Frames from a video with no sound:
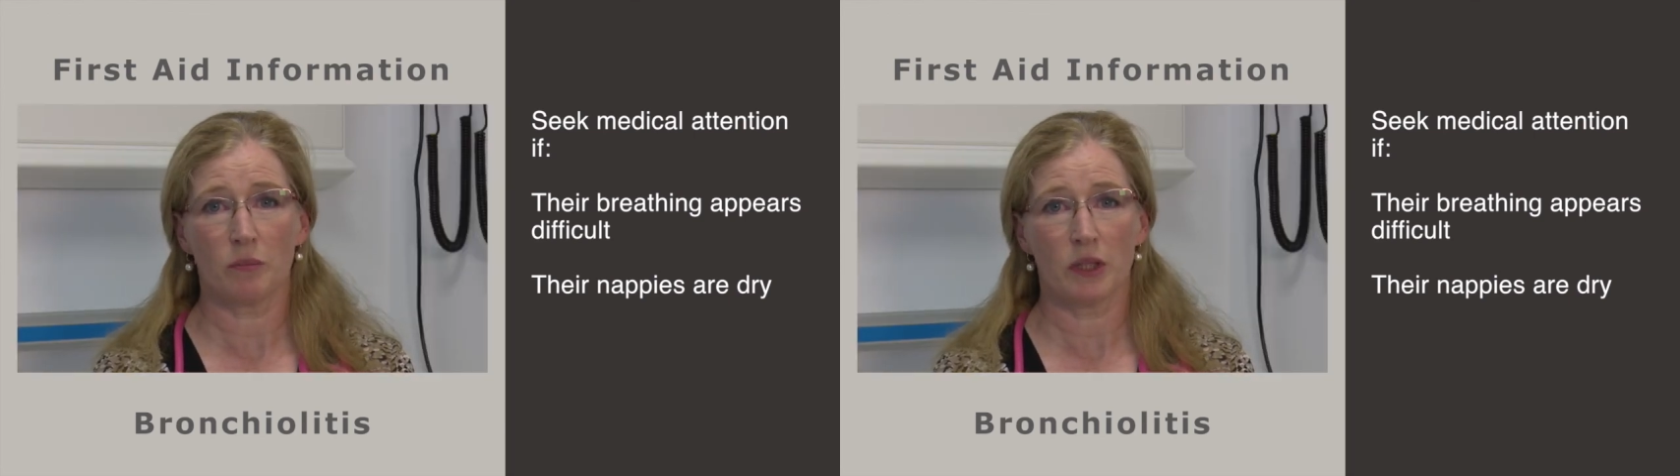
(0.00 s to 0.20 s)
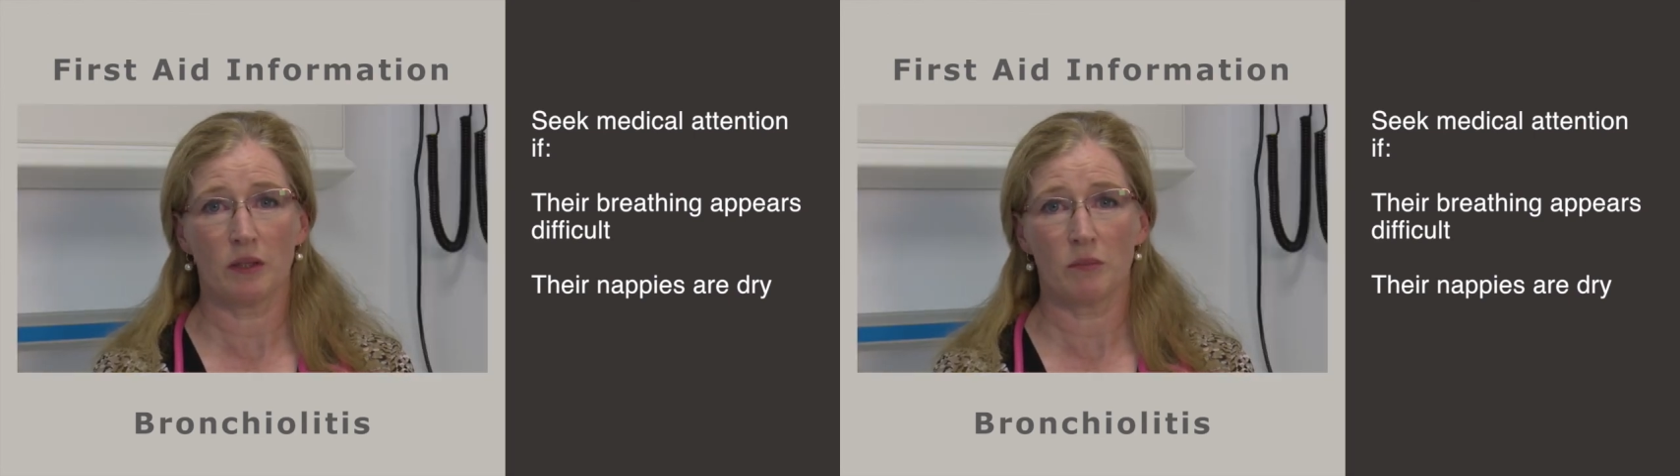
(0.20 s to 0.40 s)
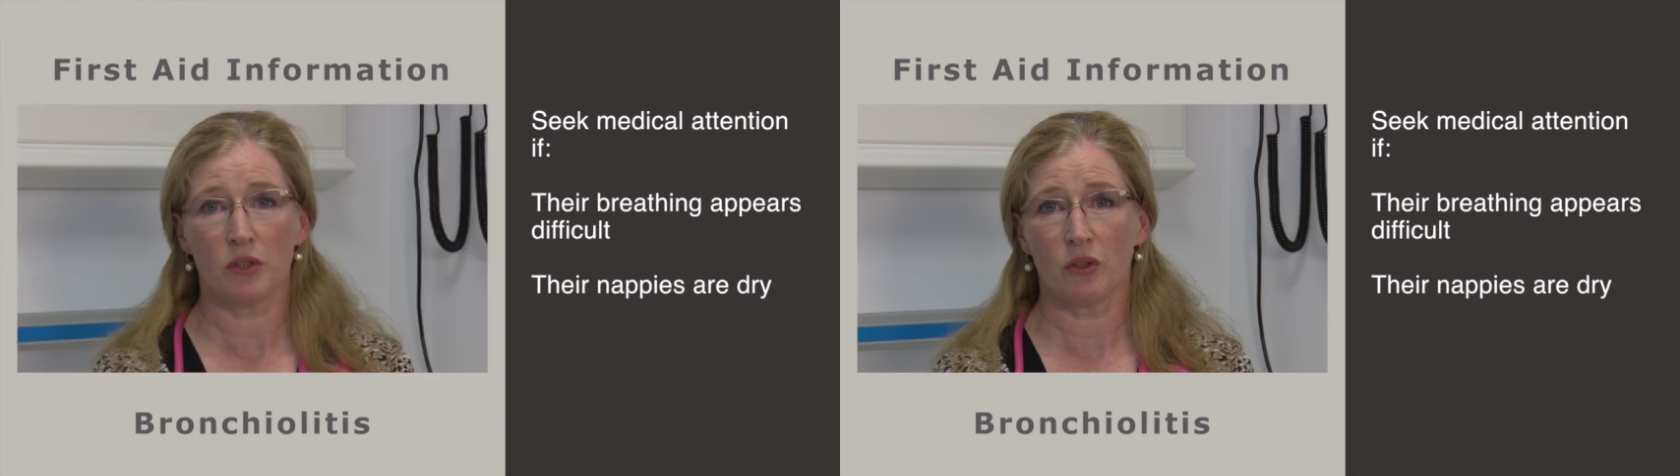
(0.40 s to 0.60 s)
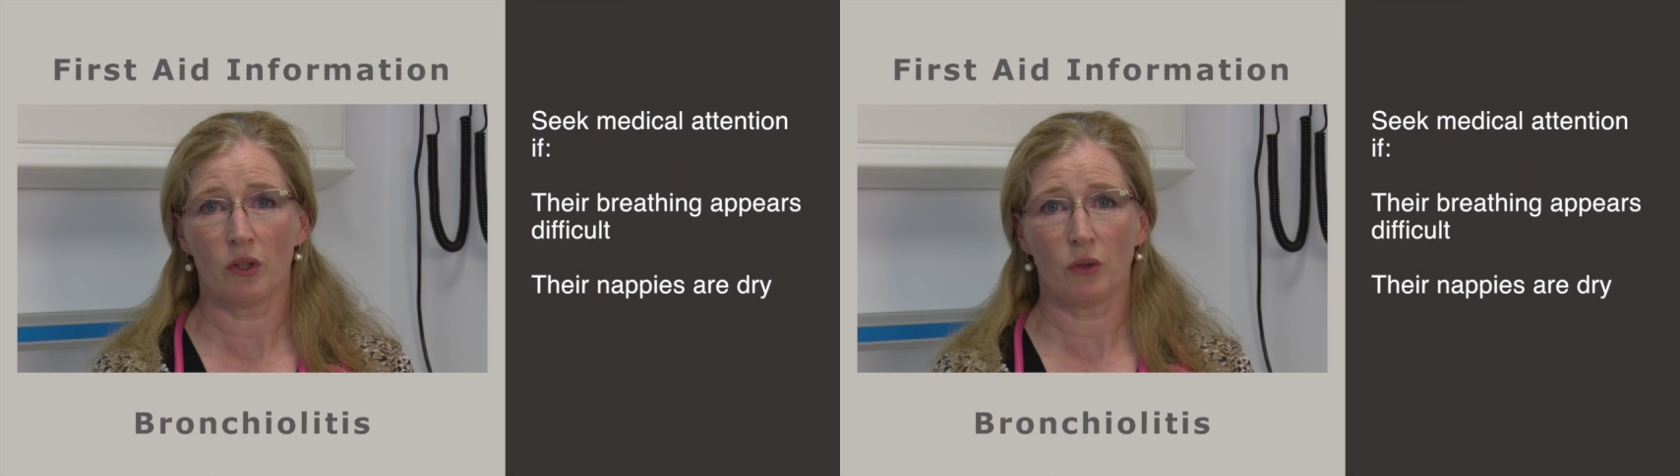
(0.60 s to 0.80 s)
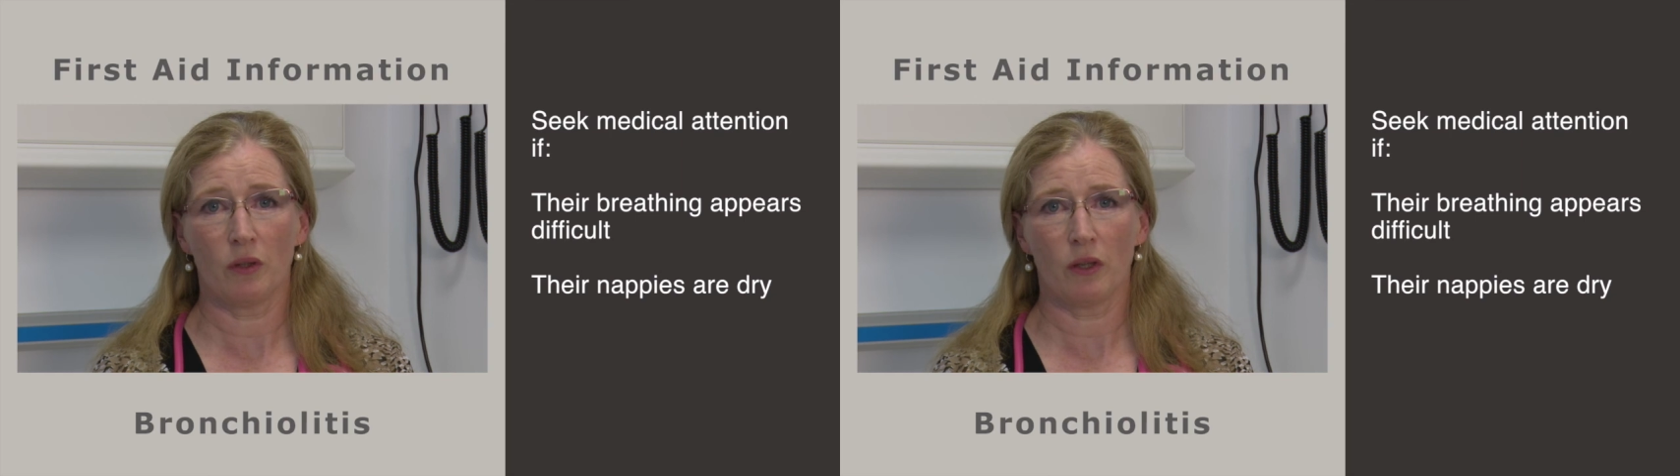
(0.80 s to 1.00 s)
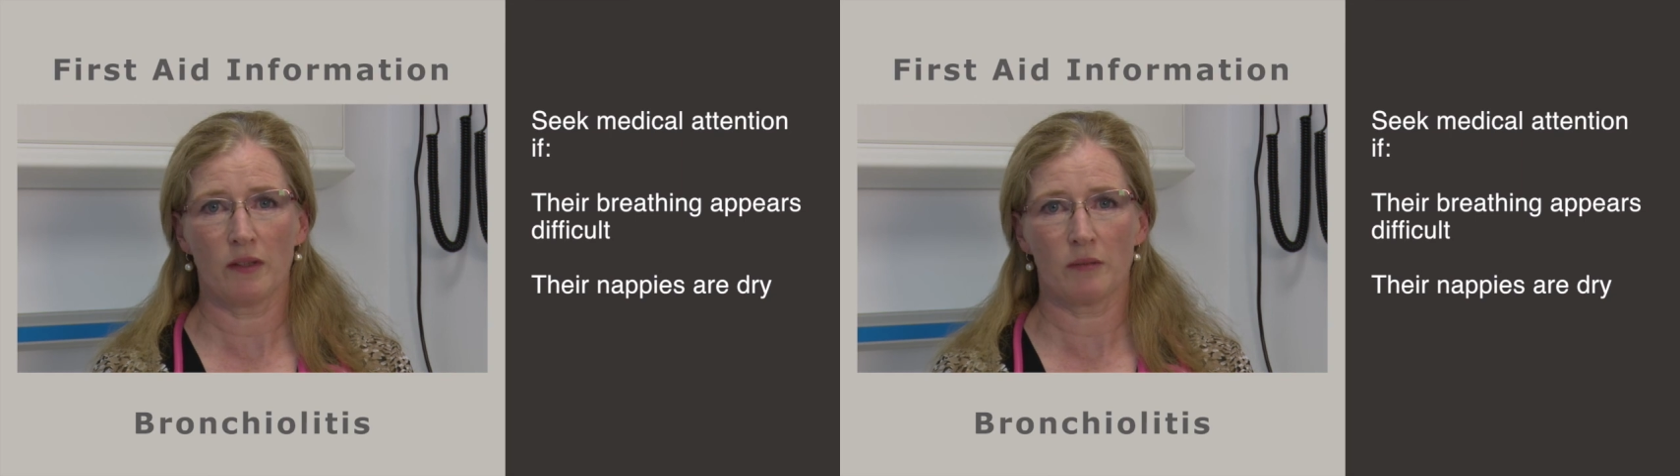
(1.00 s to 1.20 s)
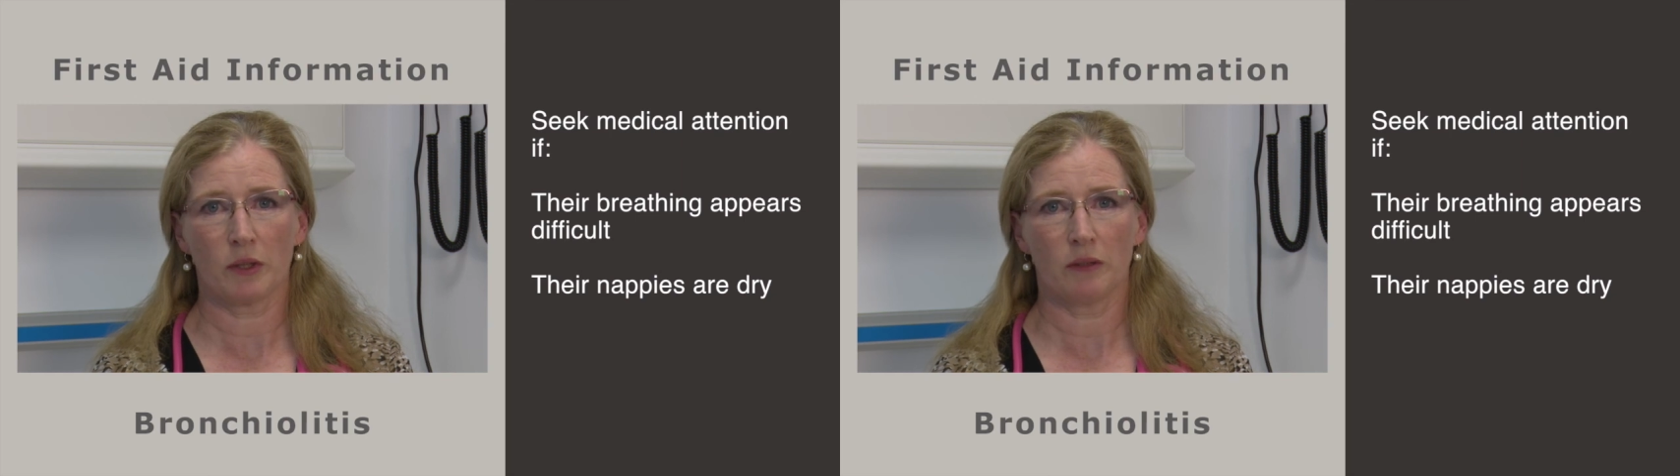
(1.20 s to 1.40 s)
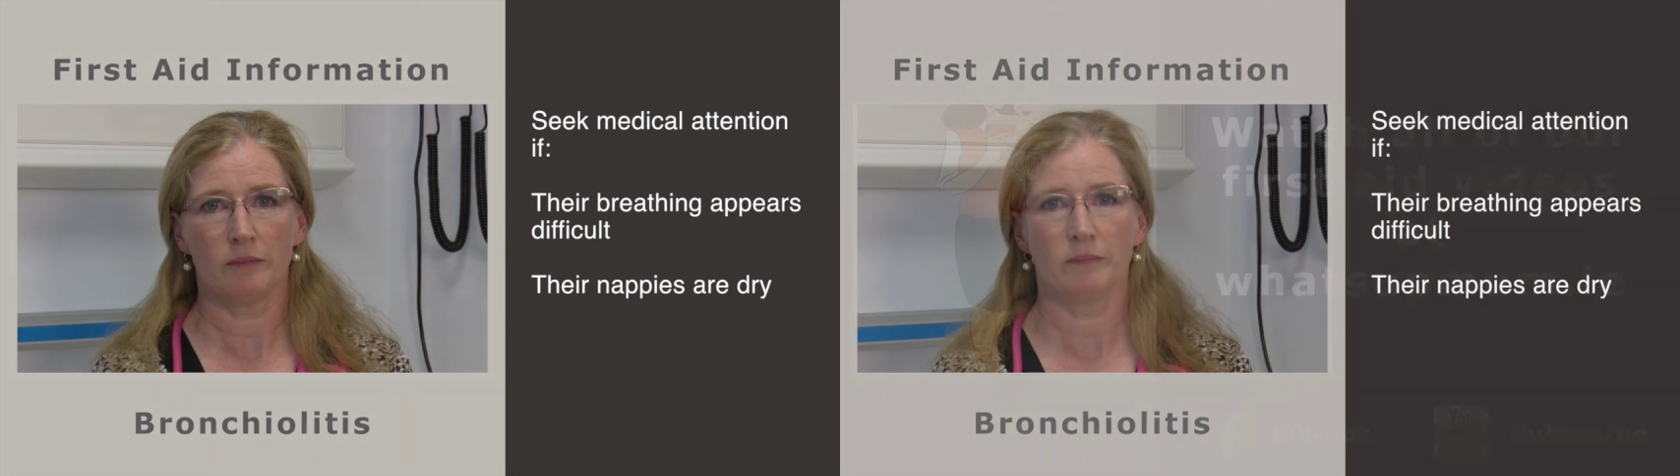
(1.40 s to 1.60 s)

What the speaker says: bring them to your local hospital.